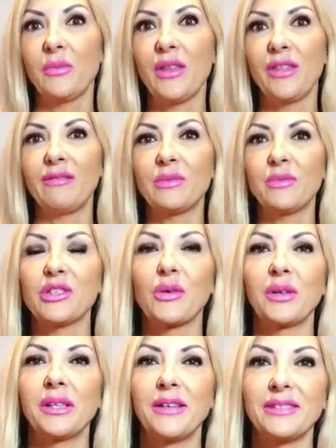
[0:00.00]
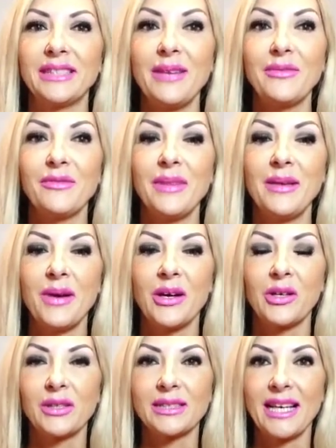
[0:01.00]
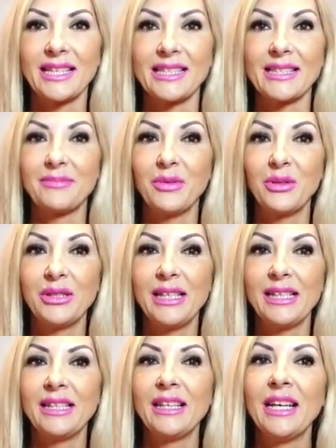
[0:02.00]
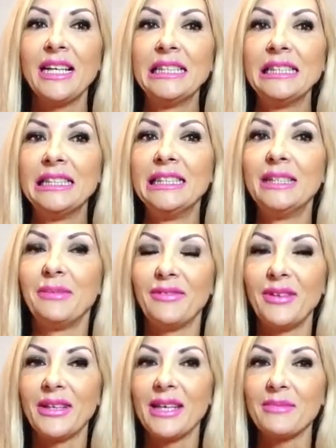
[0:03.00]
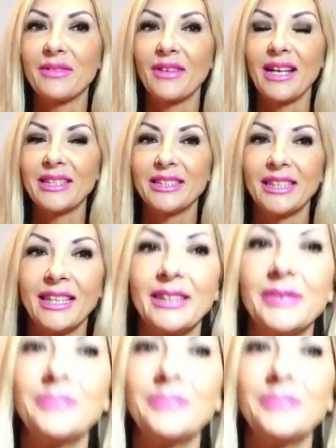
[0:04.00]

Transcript: whether he'd want to go on another date with me, but I got a text this morning. My phone keeps flashing,